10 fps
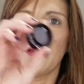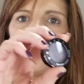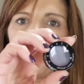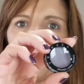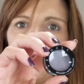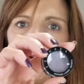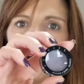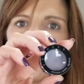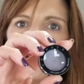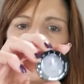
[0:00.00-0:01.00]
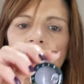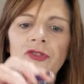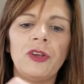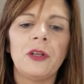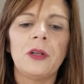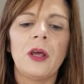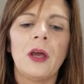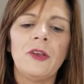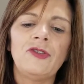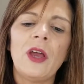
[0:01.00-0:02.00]
the Sephora collection
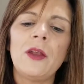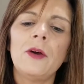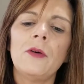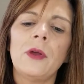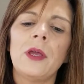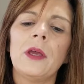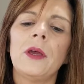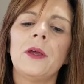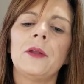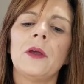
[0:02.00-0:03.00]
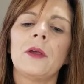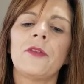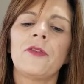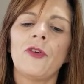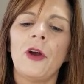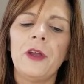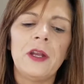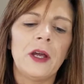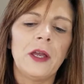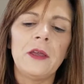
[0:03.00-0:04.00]
eyeshadow in Starry
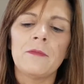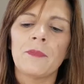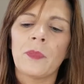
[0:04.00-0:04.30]
Night.